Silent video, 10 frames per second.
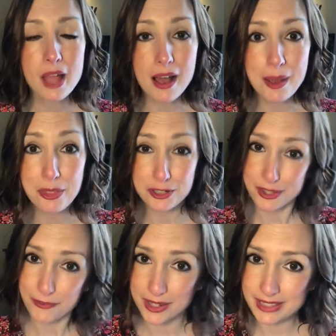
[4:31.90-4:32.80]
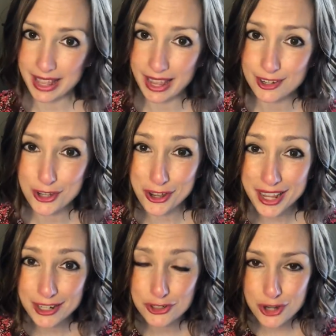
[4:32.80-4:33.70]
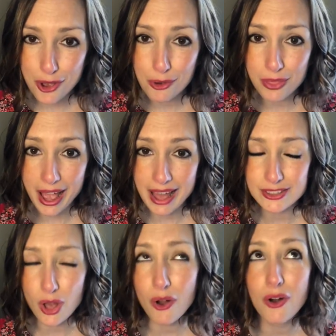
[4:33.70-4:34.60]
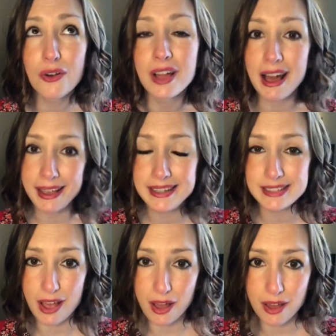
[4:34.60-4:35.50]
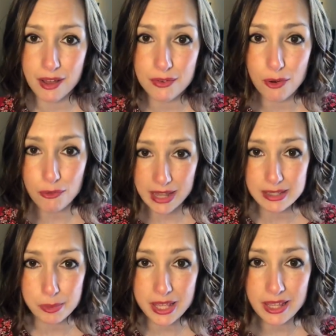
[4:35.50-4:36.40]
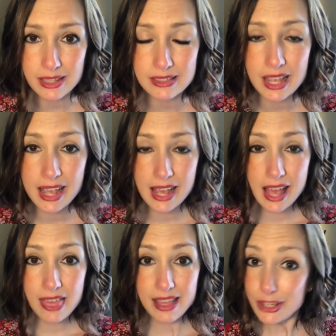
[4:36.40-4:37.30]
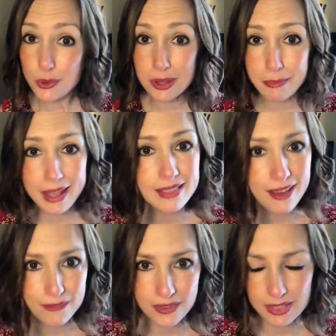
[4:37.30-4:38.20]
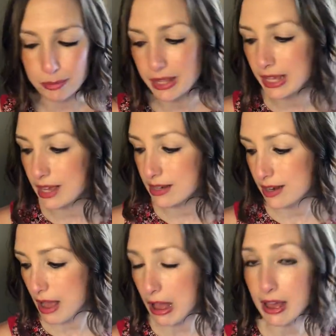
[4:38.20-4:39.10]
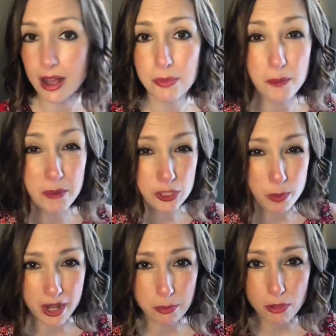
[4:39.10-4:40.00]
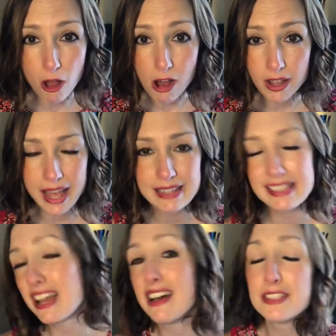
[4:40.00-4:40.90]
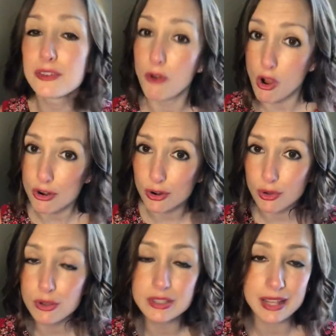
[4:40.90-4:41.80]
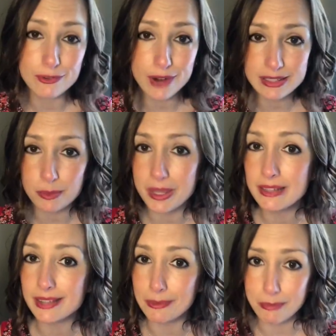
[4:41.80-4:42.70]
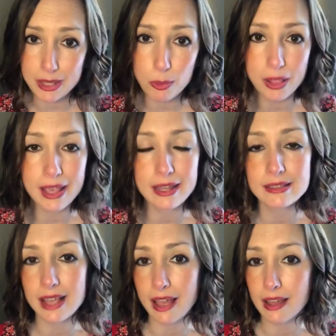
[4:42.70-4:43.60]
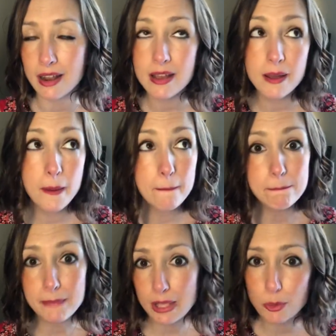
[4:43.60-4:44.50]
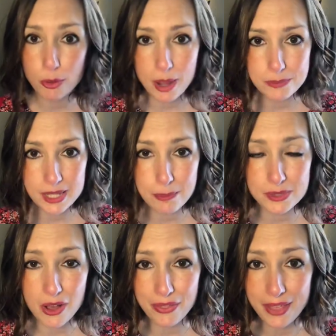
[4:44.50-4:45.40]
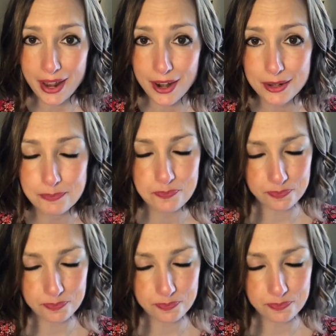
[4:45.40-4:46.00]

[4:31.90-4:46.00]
There's the Fixate cooking show that has all kinds of recipes that you can make that fit the plan. The Beachbody blog has tons of articles and recipes and meal plans and meal prep tips on there.